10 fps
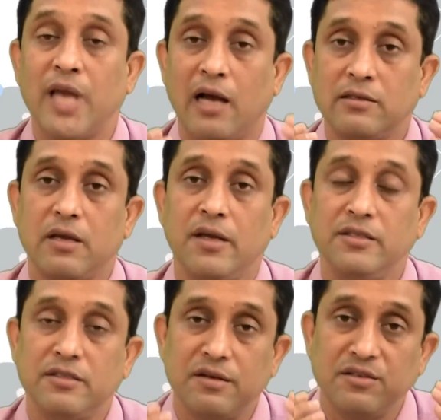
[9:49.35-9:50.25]
assign
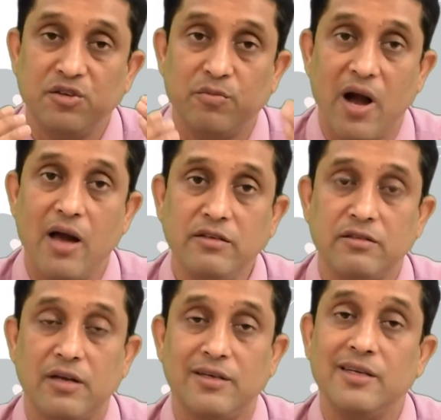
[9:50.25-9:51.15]
certain marks,
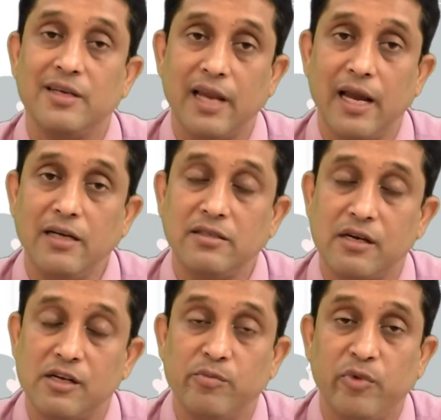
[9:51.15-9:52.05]
certain grades,
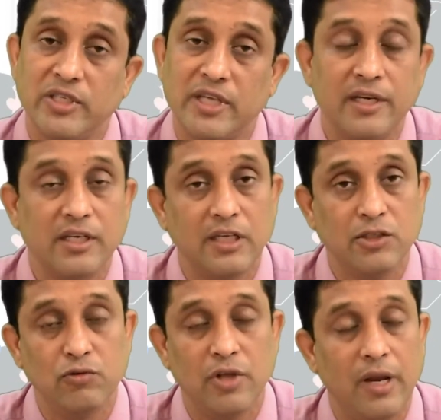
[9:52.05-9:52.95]
certain percentage
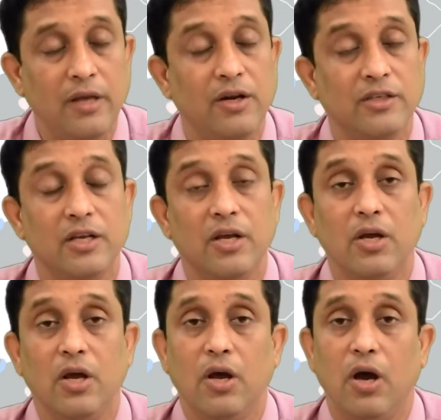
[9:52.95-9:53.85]
to the learners,
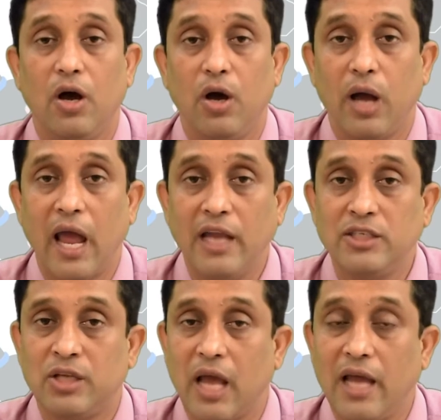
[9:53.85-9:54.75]

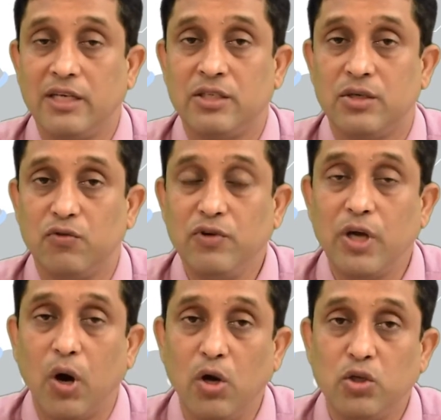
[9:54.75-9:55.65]
and
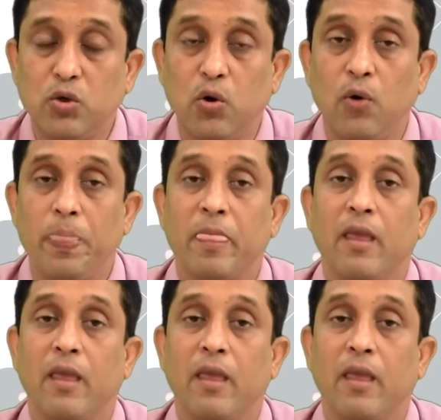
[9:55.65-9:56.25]
we also